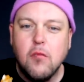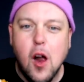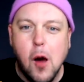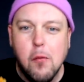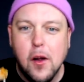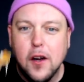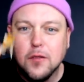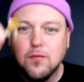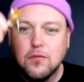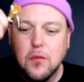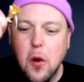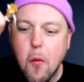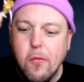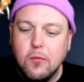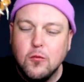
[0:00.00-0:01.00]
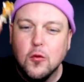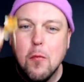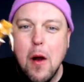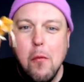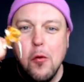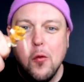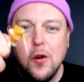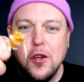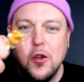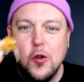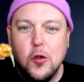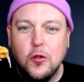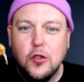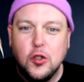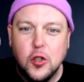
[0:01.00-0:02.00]
I'm like, remember when
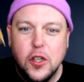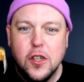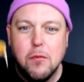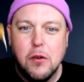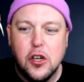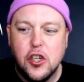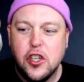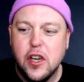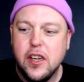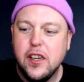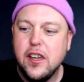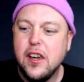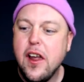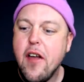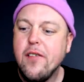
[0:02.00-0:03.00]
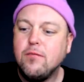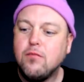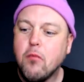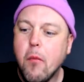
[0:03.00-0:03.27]
you treated me shitty today?